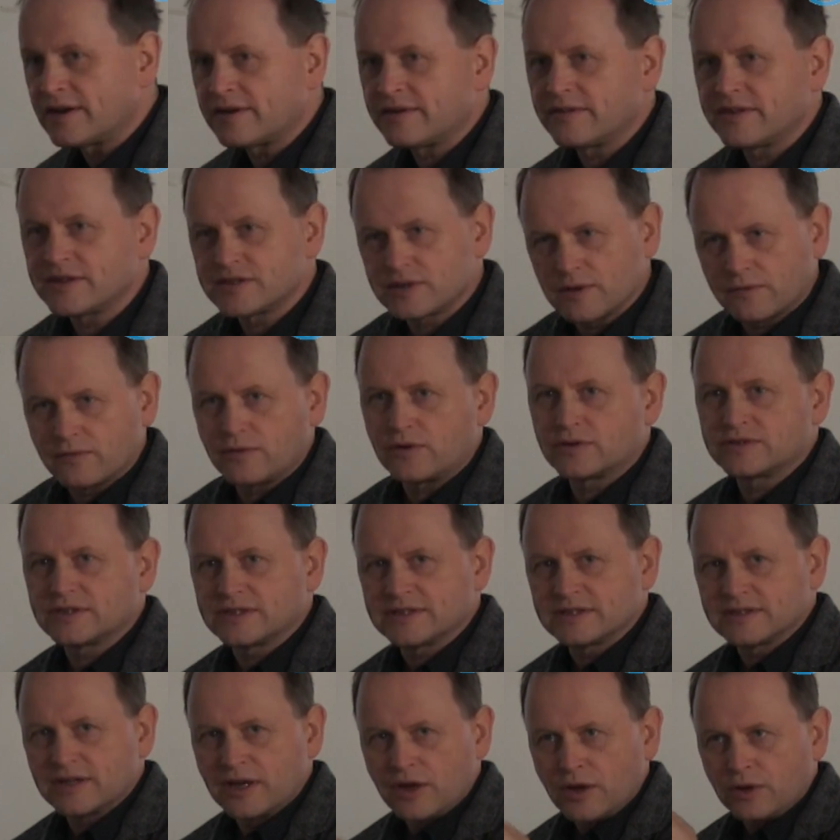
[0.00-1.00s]
there. This, of course,
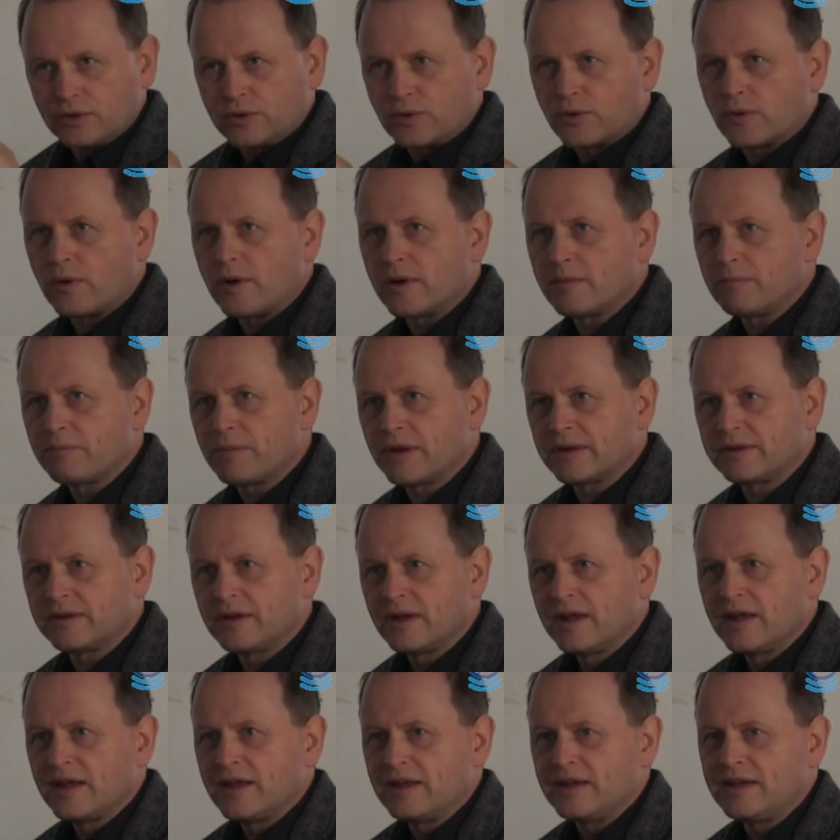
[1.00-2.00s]
is drawn,
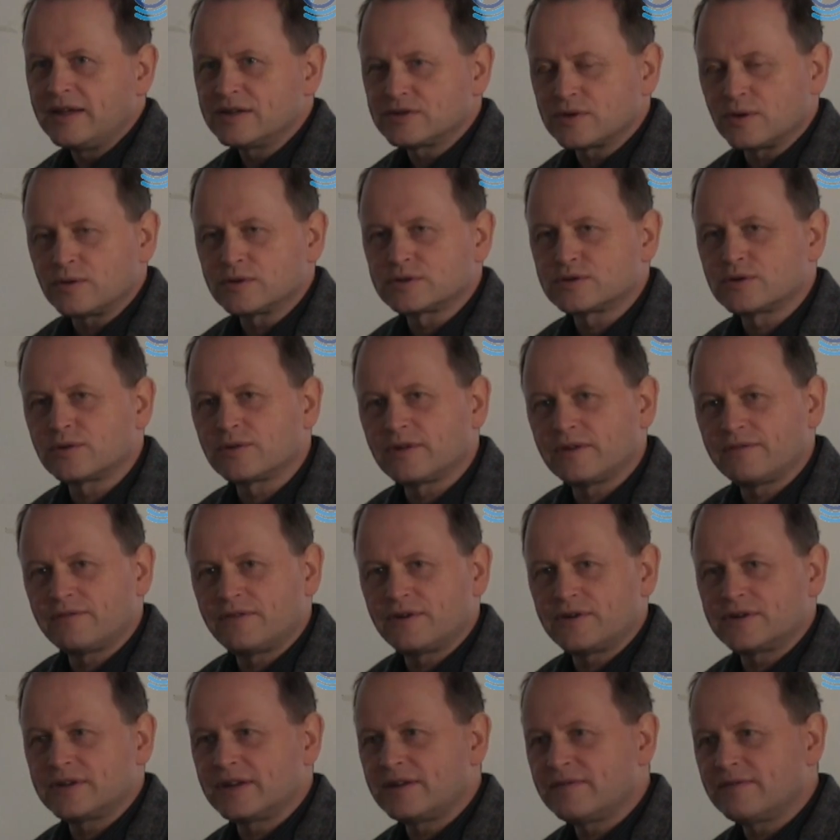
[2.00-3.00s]
but he is also the
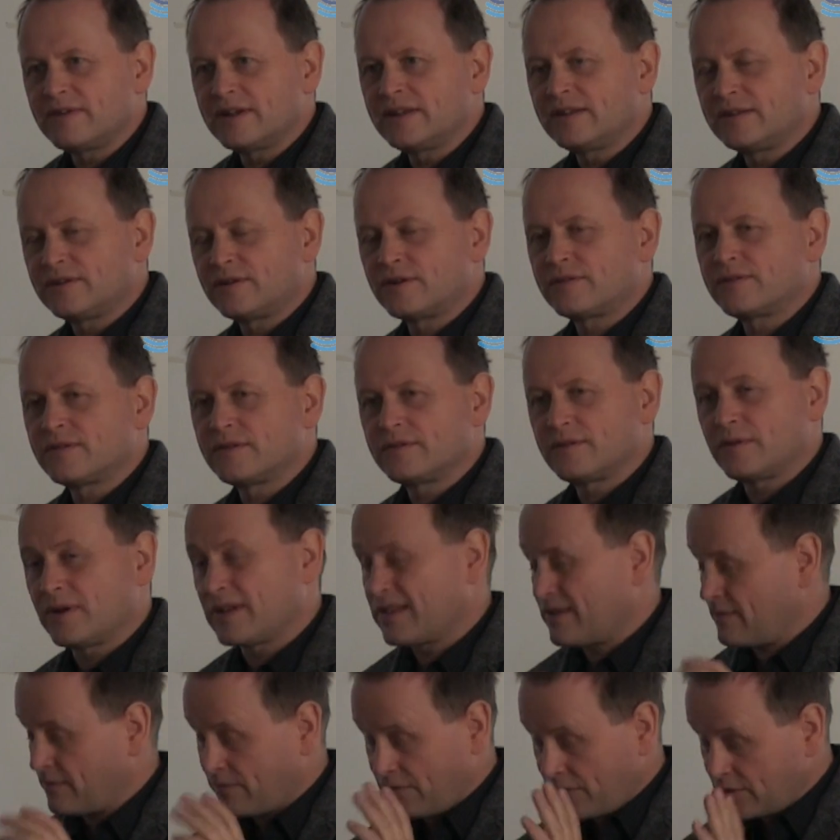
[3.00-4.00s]

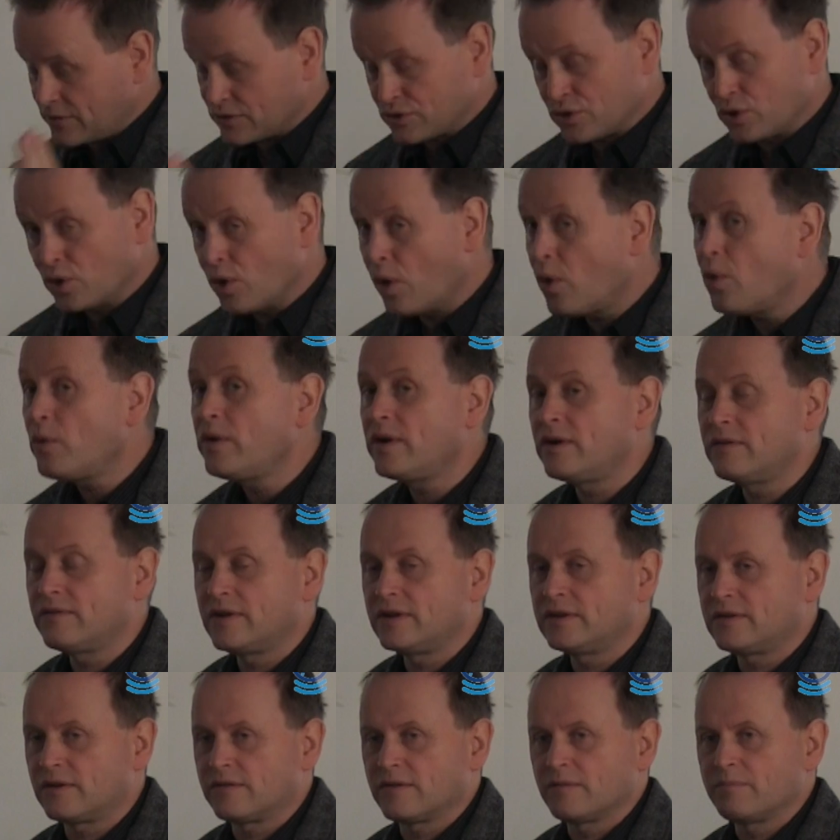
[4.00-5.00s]
first known
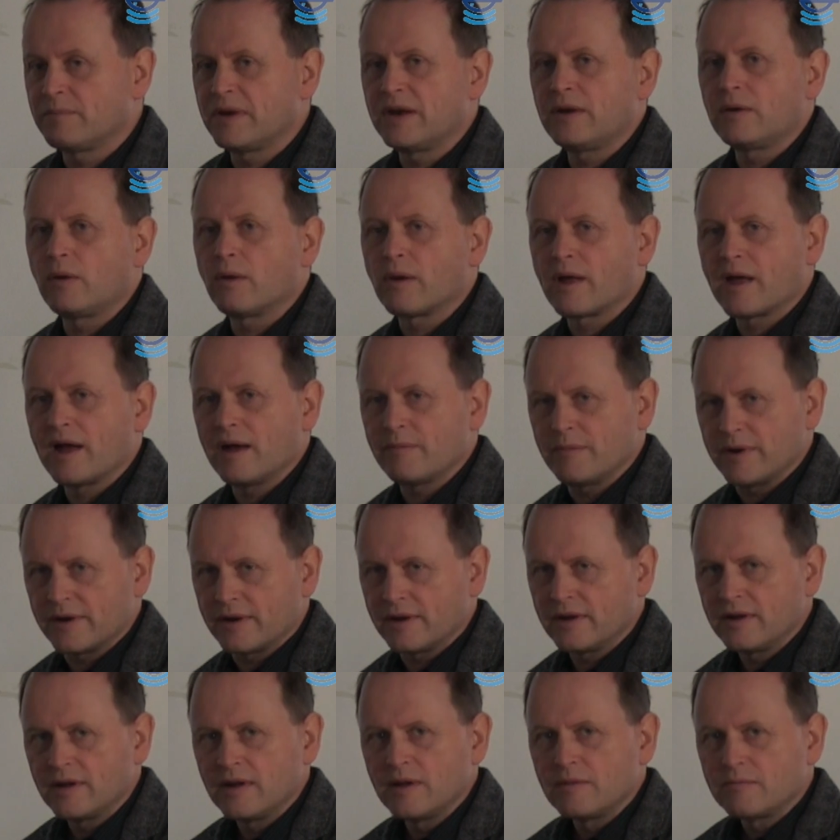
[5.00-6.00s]
inventor of a pinhole
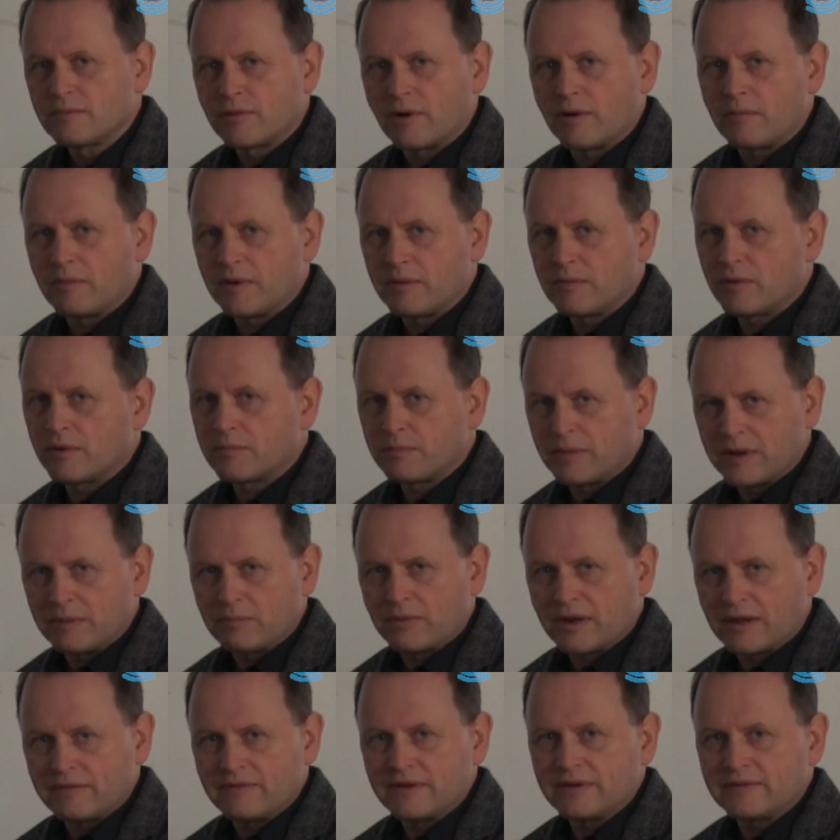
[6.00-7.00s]
camera. Probably more
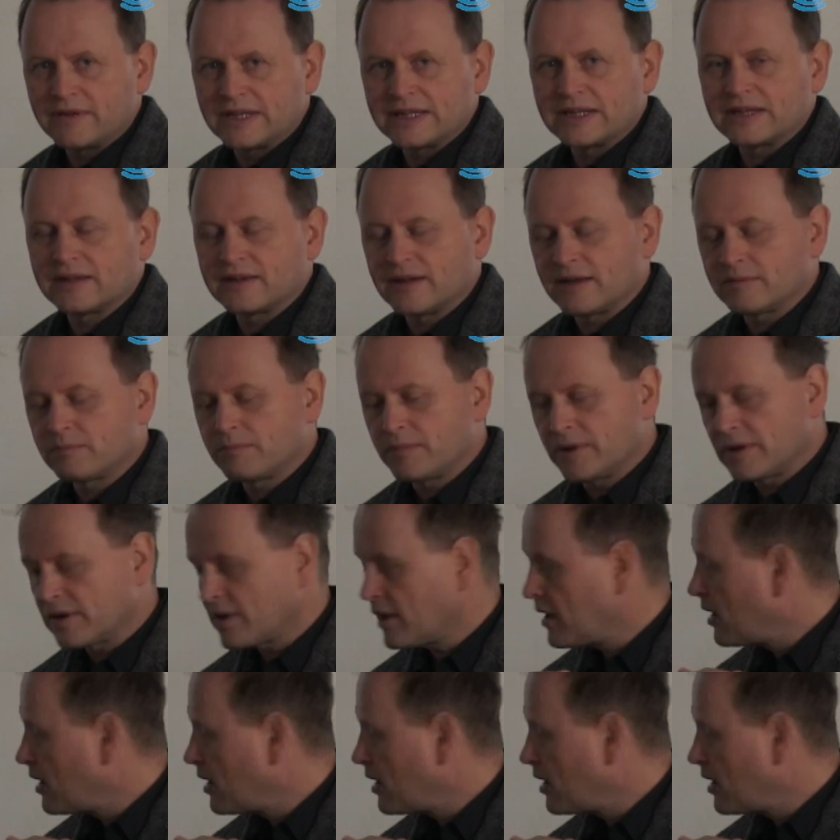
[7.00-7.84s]
people have invented that,